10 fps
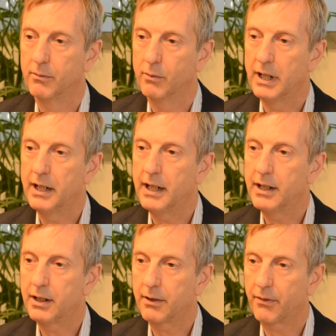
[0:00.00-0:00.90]
we need
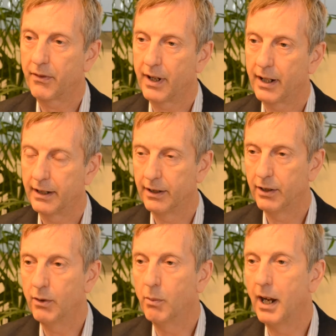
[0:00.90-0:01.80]
to find a
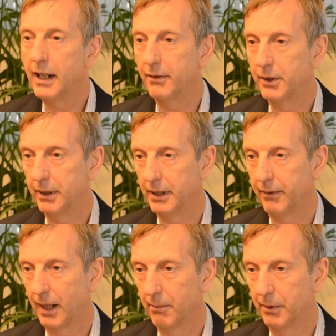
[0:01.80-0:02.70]
new way of doing
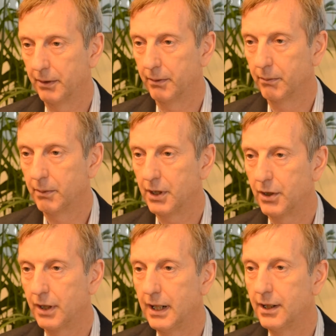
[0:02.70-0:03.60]
development
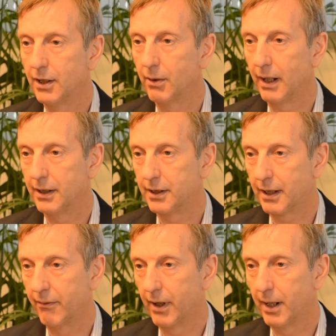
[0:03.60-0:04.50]
which integrates
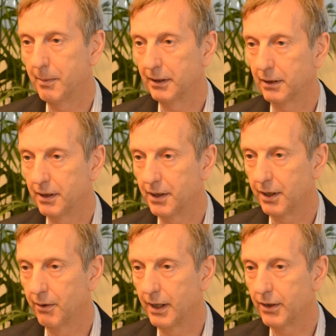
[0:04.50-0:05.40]
environmental
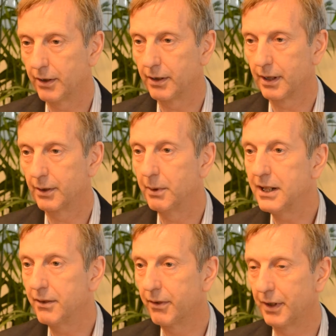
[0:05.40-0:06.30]
considerations. And the
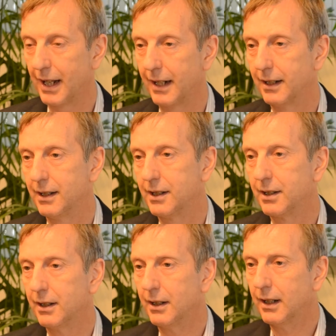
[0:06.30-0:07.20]
reason for that
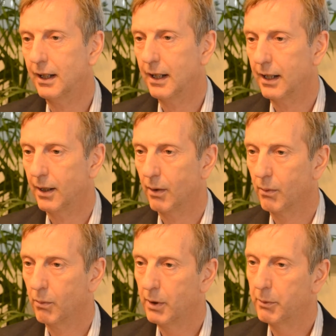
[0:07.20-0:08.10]
is
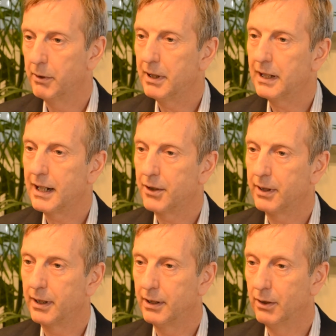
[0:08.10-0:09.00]
we're really
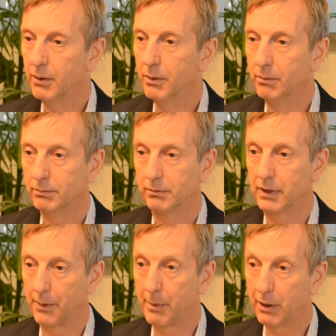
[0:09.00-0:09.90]
entering a new,
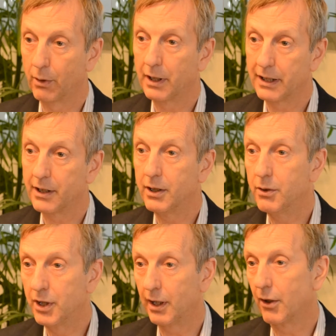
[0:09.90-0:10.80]
well, we're calling it a new
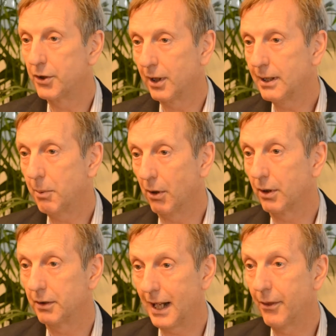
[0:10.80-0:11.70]
geological epoch,
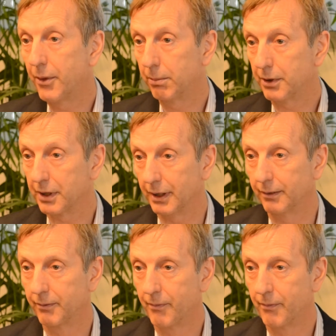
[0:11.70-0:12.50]
the Anthropocene.